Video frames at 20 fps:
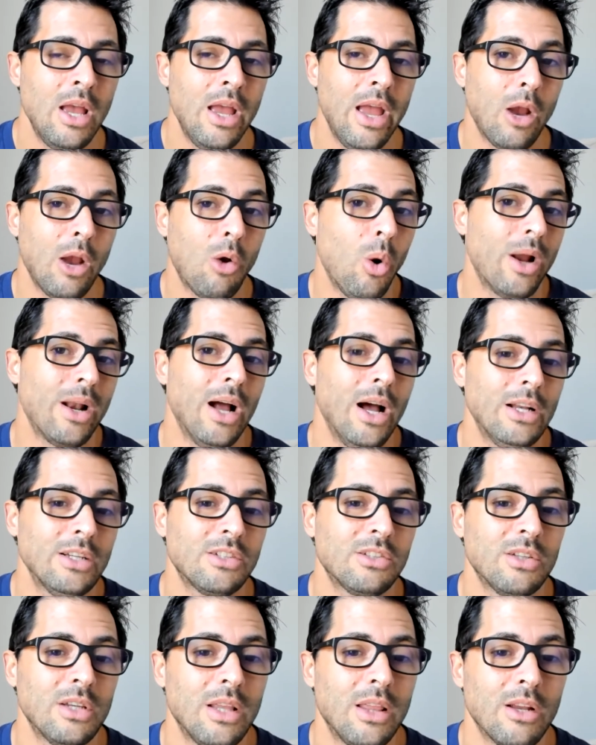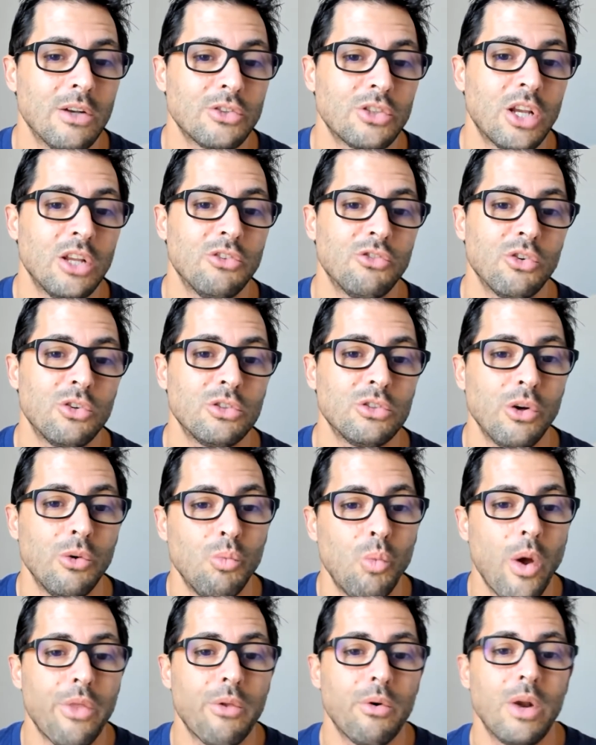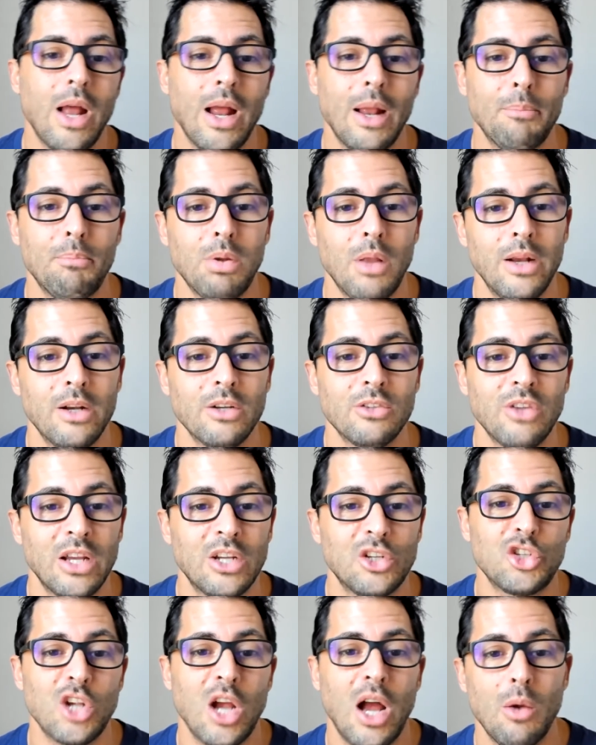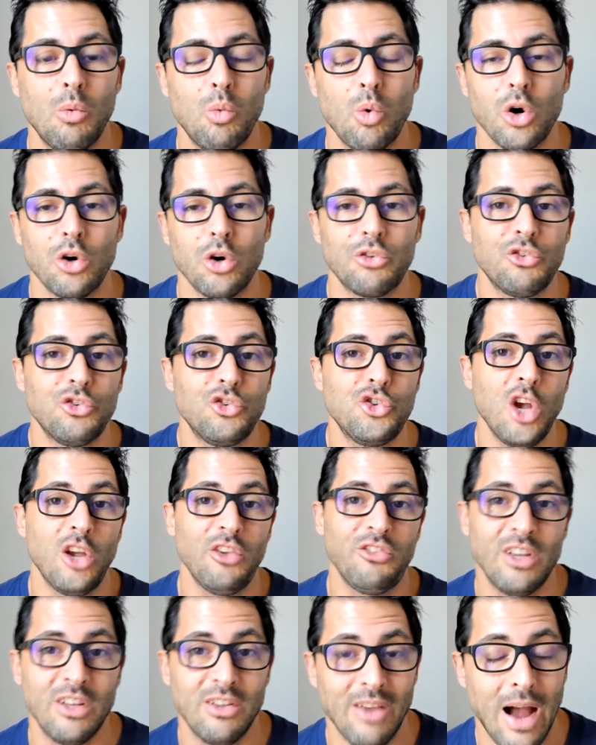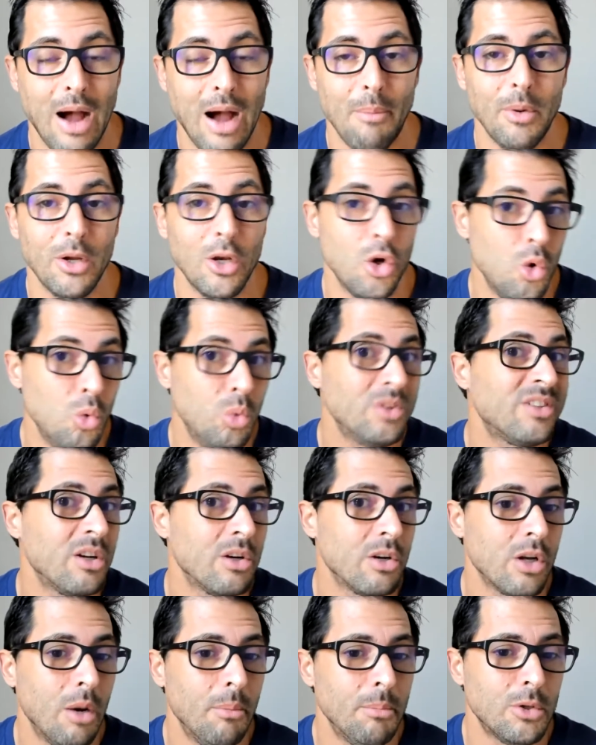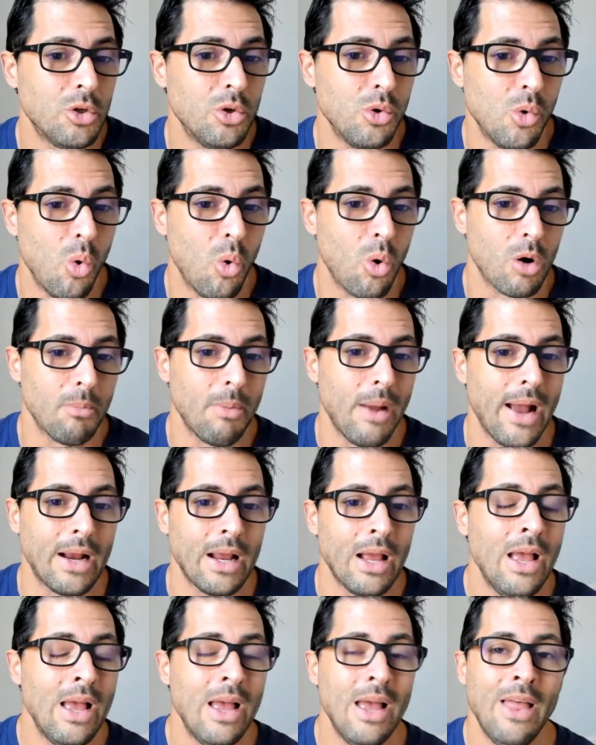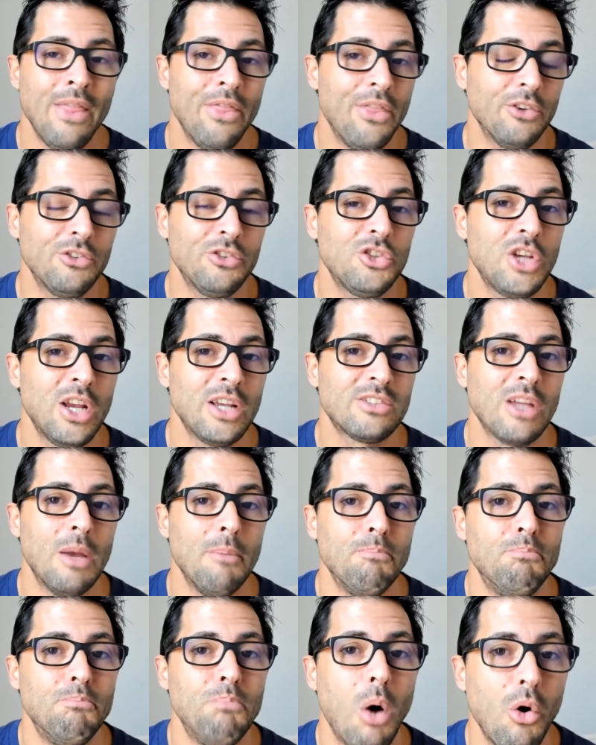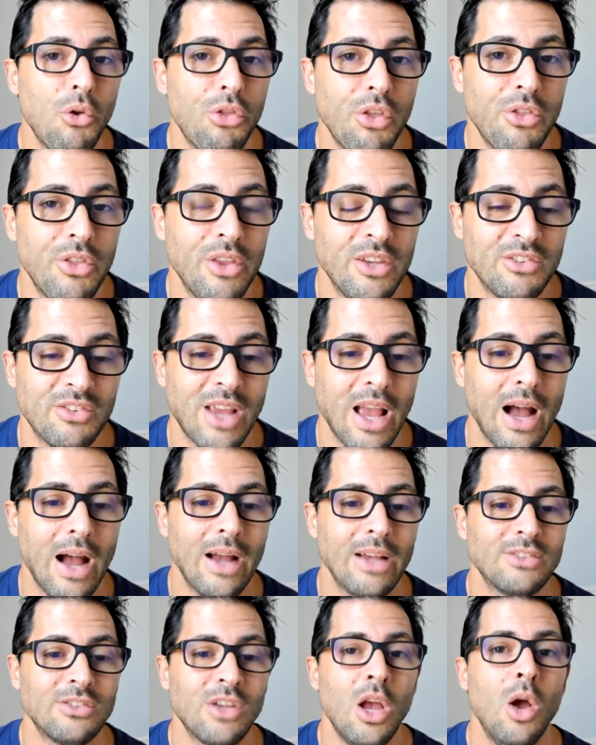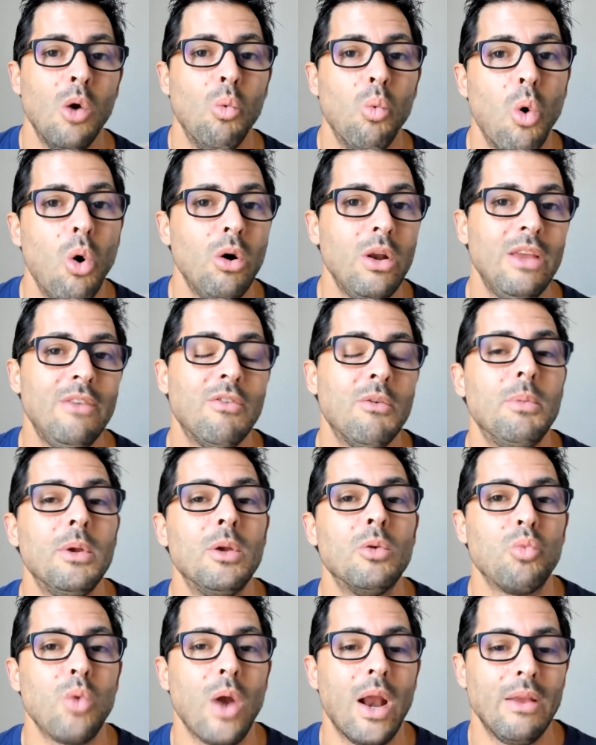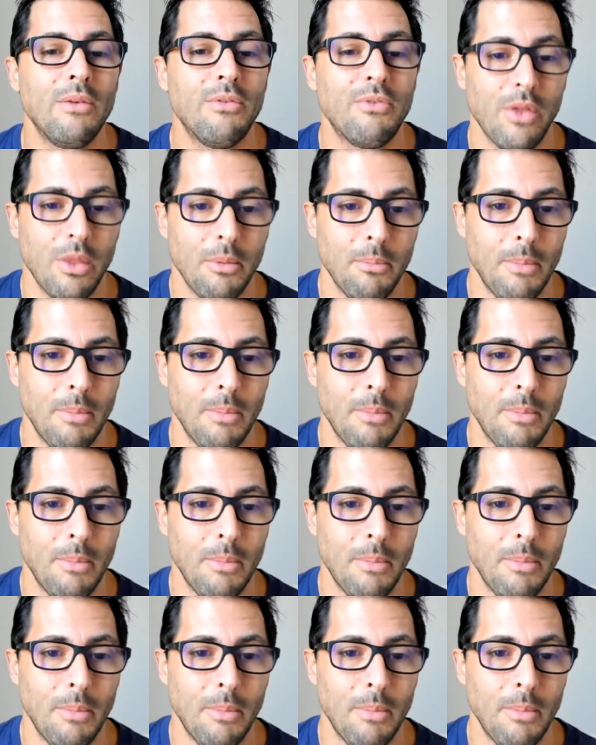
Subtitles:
And quite honestly, there's concerns on whether or not players like Shai Werts, Justin Tomlin, who was their number 2 quarterback, there's a chance that both of these guys won't even be ready for the